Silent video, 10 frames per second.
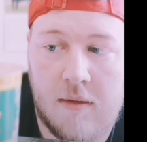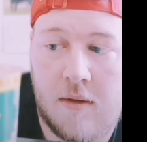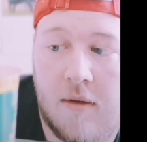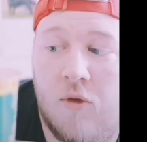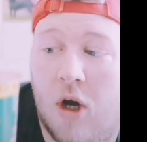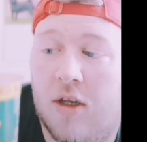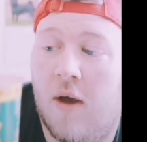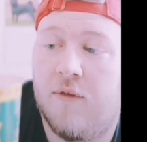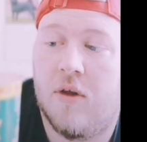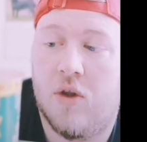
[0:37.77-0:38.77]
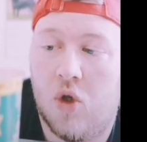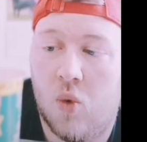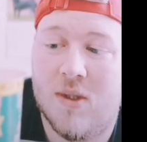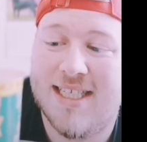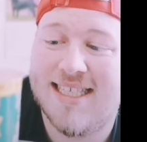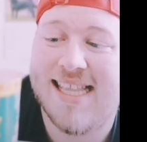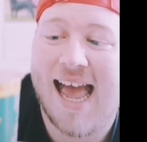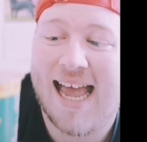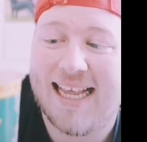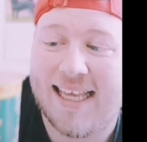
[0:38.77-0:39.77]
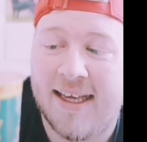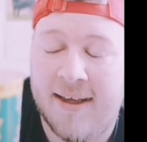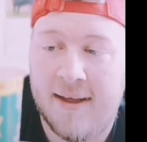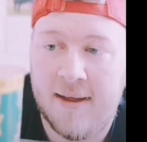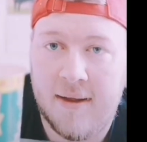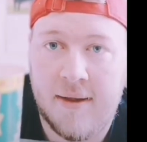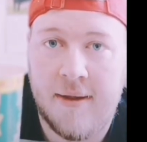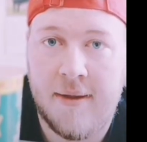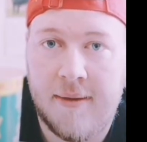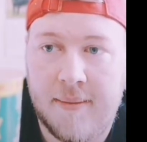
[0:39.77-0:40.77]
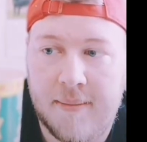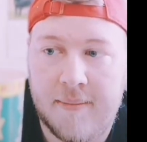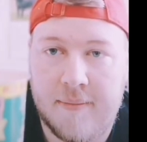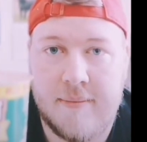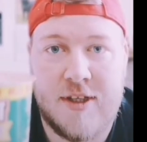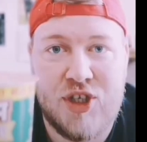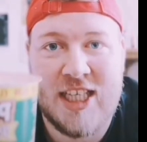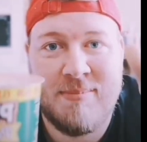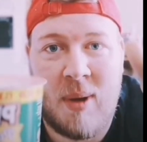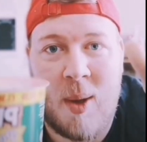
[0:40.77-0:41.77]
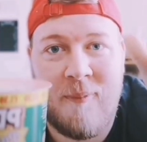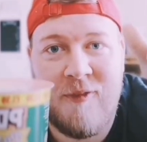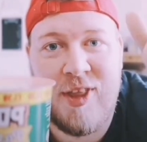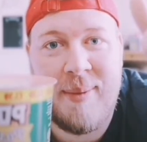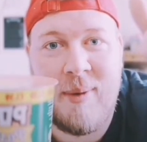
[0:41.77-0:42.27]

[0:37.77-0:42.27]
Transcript: Friday afternoon snack. Cheers, Mum, for the